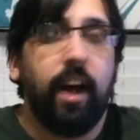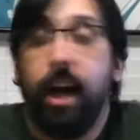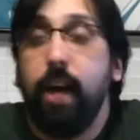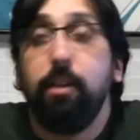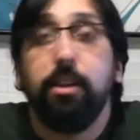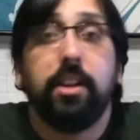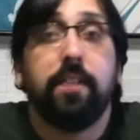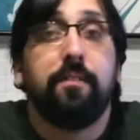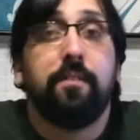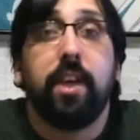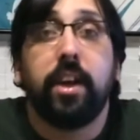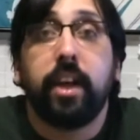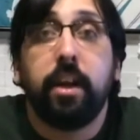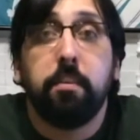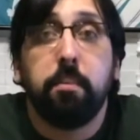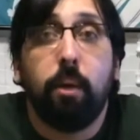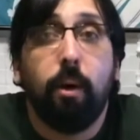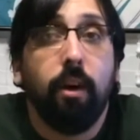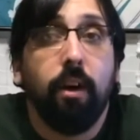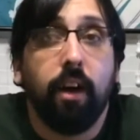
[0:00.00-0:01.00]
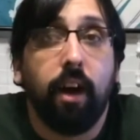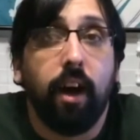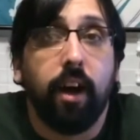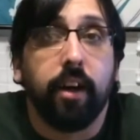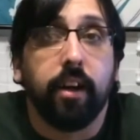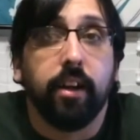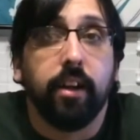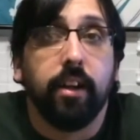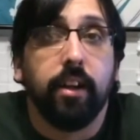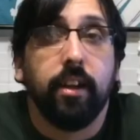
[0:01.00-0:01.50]
I was a fucking
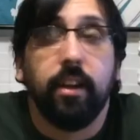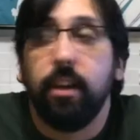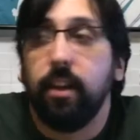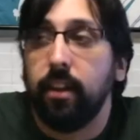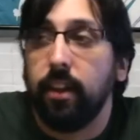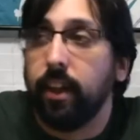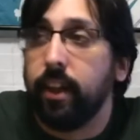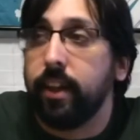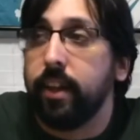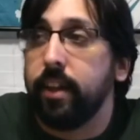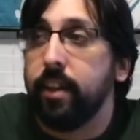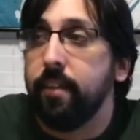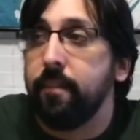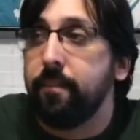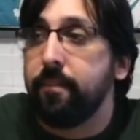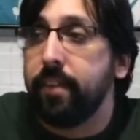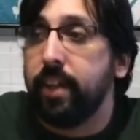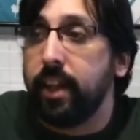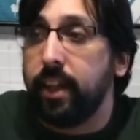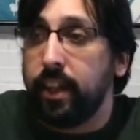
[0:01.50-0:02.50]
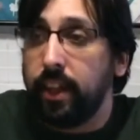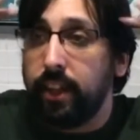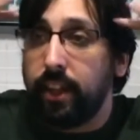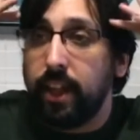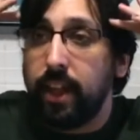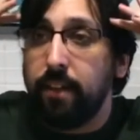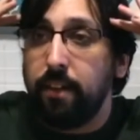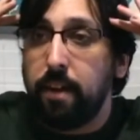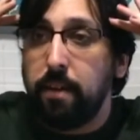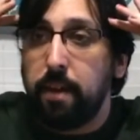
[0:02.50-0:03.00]
moron. Like like
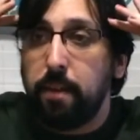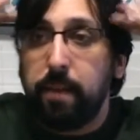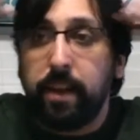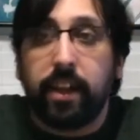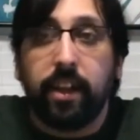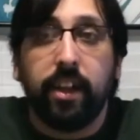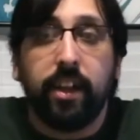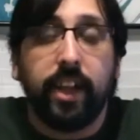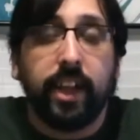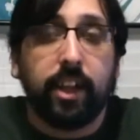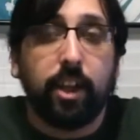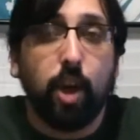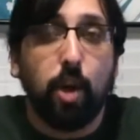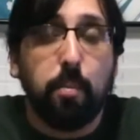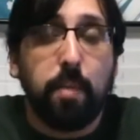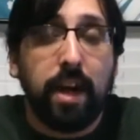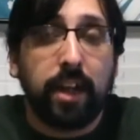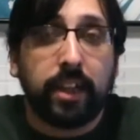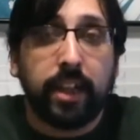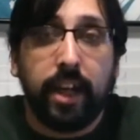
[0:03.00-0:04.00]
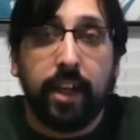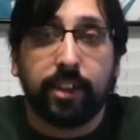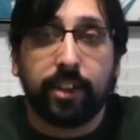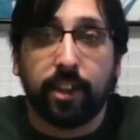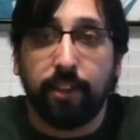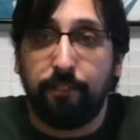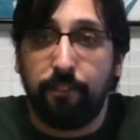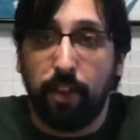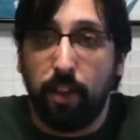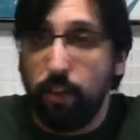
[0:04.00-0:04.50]
am I going to like go back to
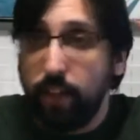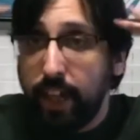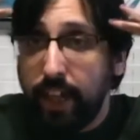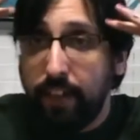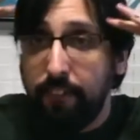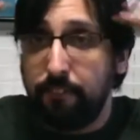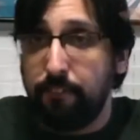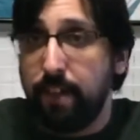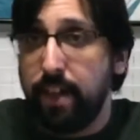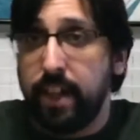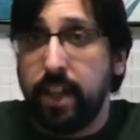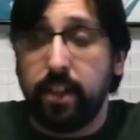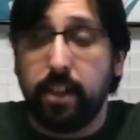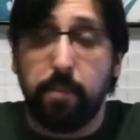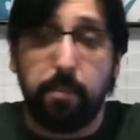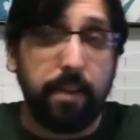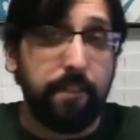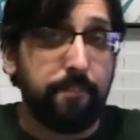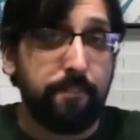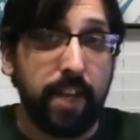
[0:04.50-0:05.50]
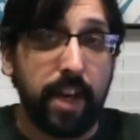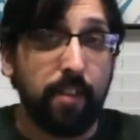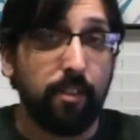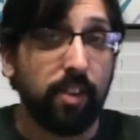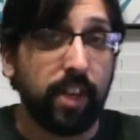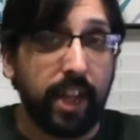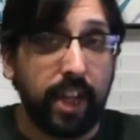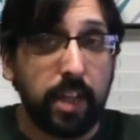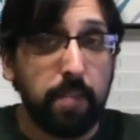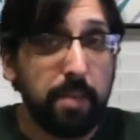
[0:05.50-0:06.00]
Escaflowne and find out that my
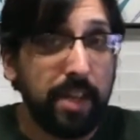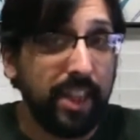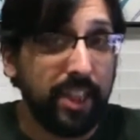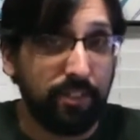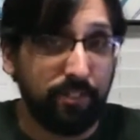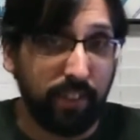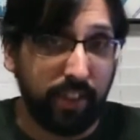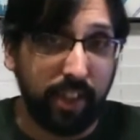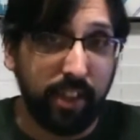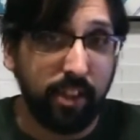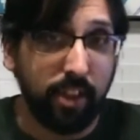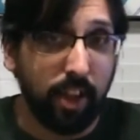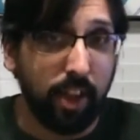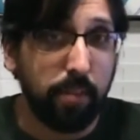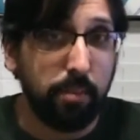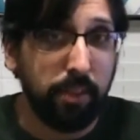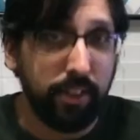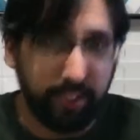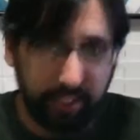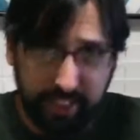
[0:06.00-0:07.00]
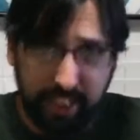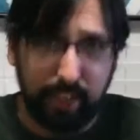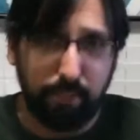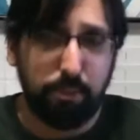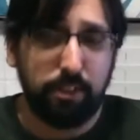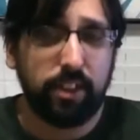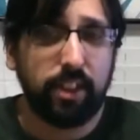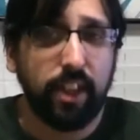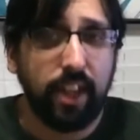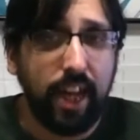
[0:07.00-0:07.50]
favorite anime is fucking garbage? Is that
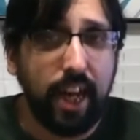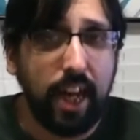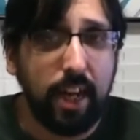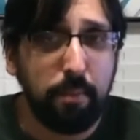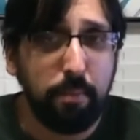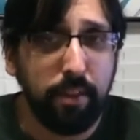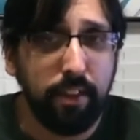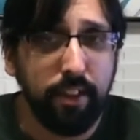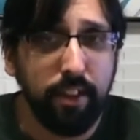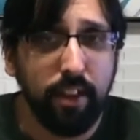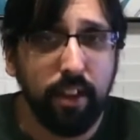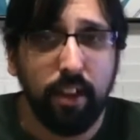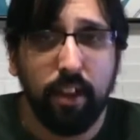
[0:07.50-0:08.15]
what's going to happen?